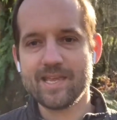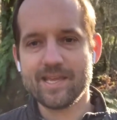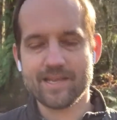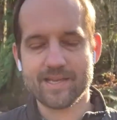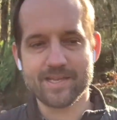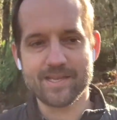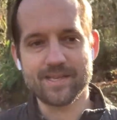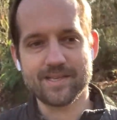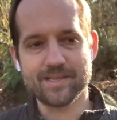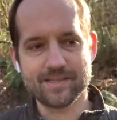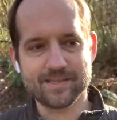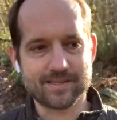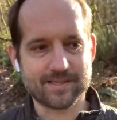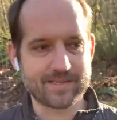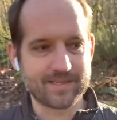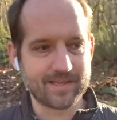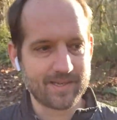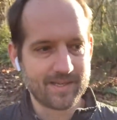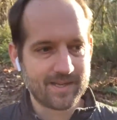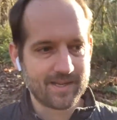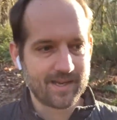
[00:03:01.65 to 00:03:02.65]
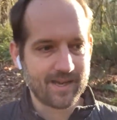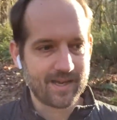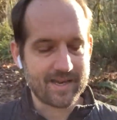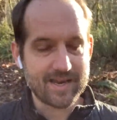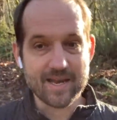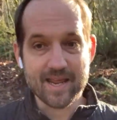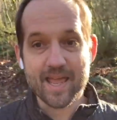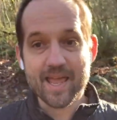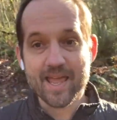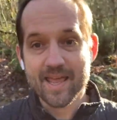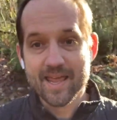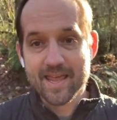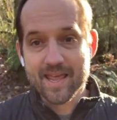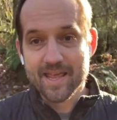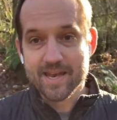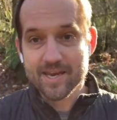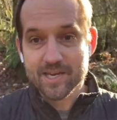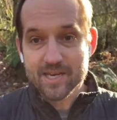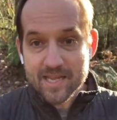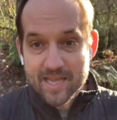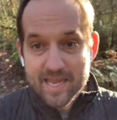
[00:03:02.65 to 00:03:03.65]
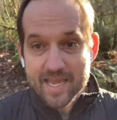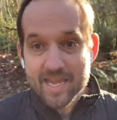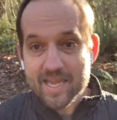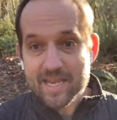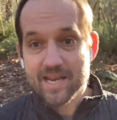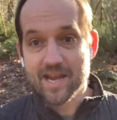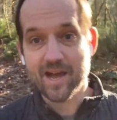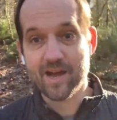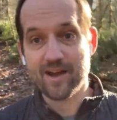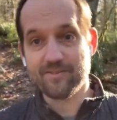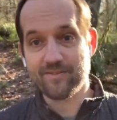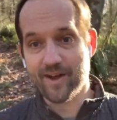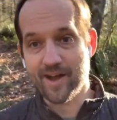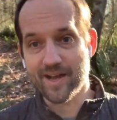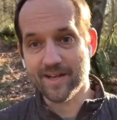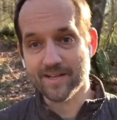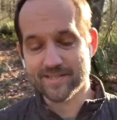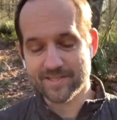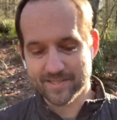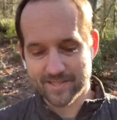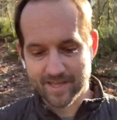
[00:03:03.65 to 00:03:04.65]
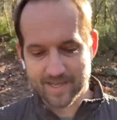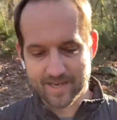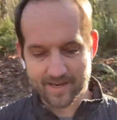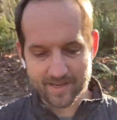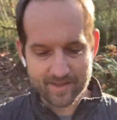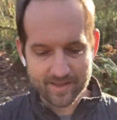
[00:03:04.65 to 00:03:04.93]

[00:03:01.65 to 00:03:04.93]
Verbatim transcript: is in need of us, that,